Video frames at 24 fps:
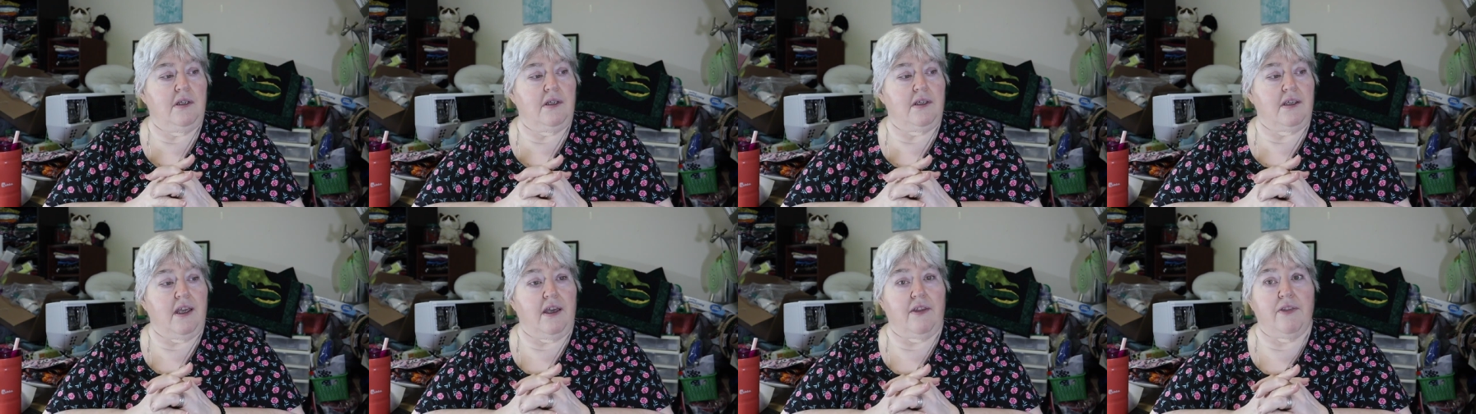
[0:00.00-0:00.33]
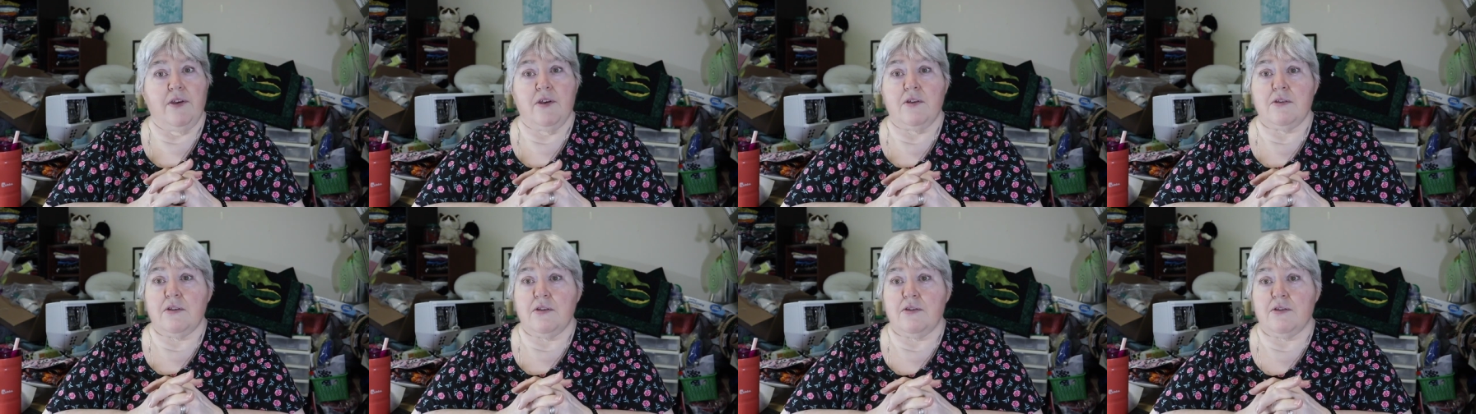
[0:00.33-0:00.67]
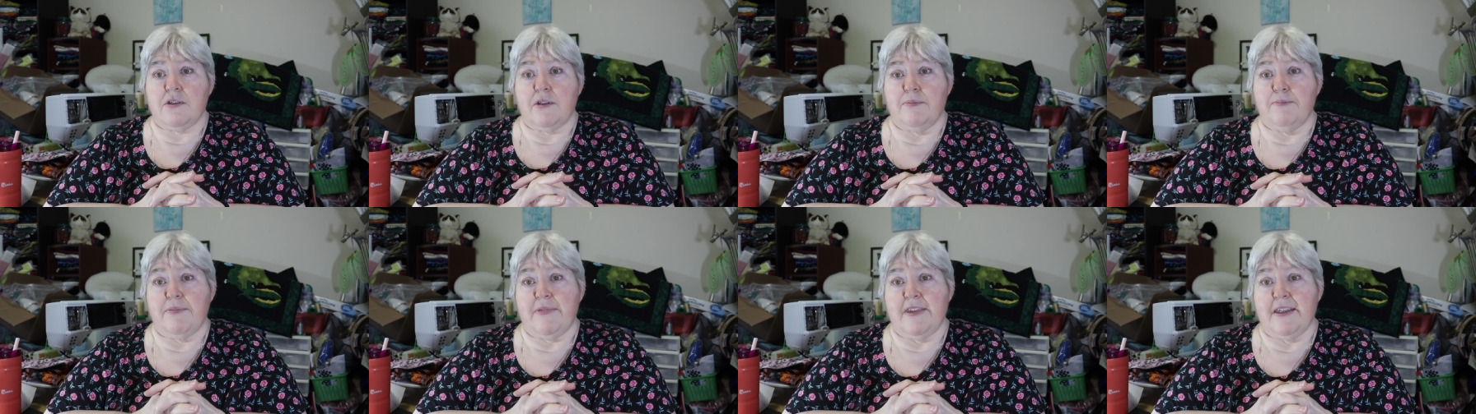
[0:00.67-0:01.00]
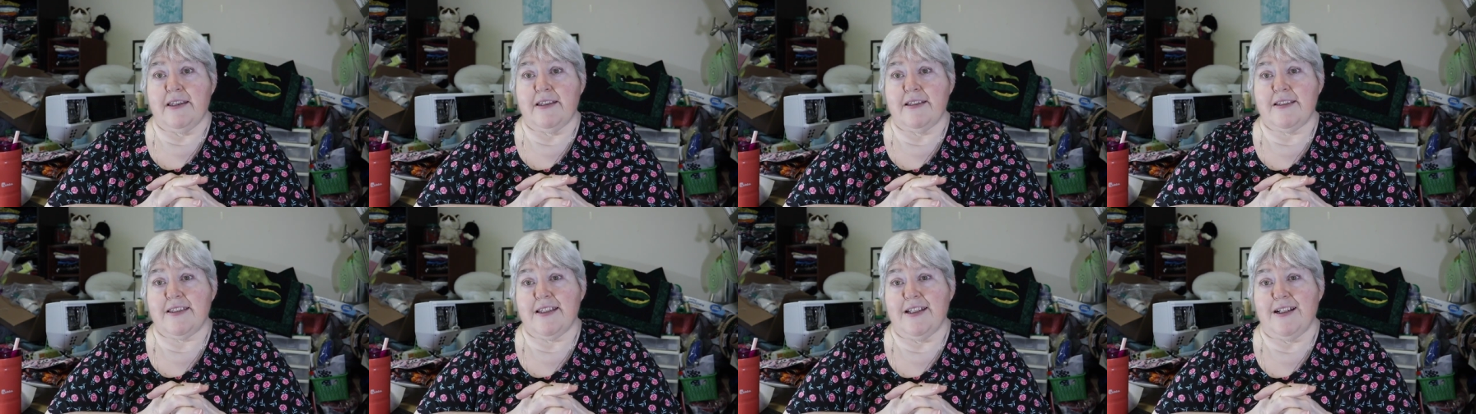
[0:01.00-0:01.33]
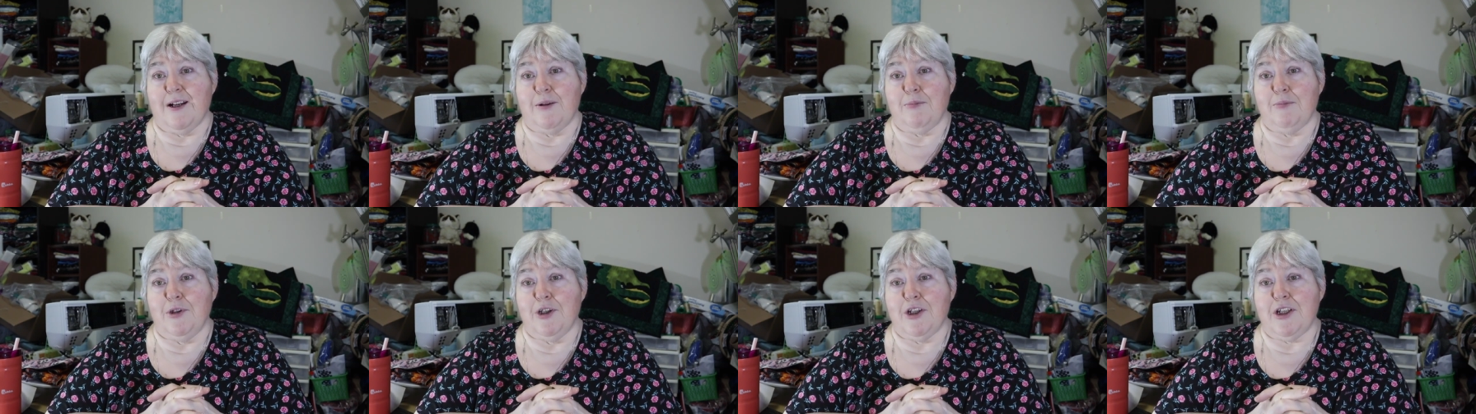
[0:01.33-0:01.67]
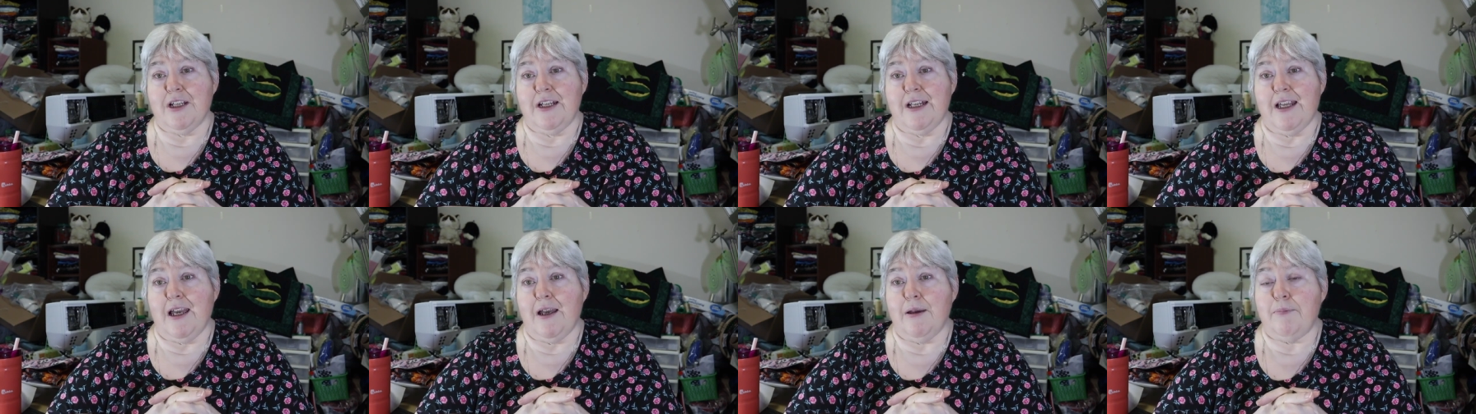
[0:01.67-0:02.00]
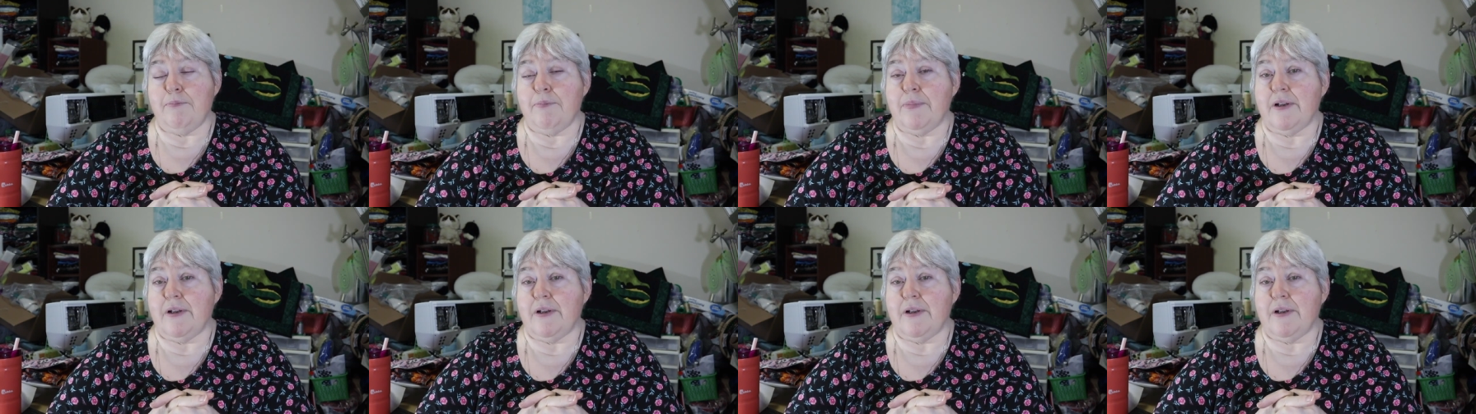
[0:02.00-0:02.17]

yeah, those are some things that I'm looking at.